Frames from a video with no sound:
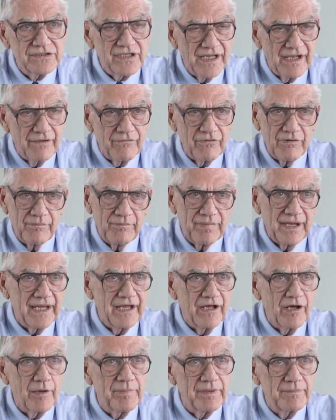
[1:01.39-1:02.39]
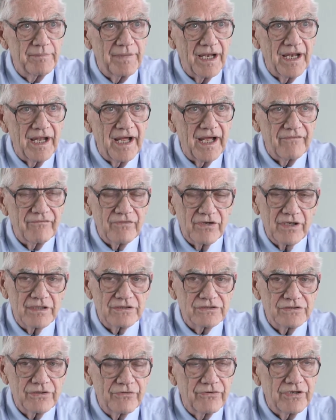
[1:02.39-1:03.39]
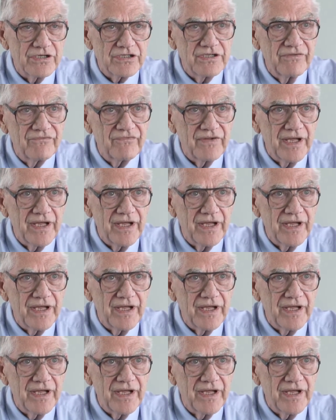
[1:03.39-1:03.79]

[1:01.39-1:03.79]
They were a big help in my life, and also Christian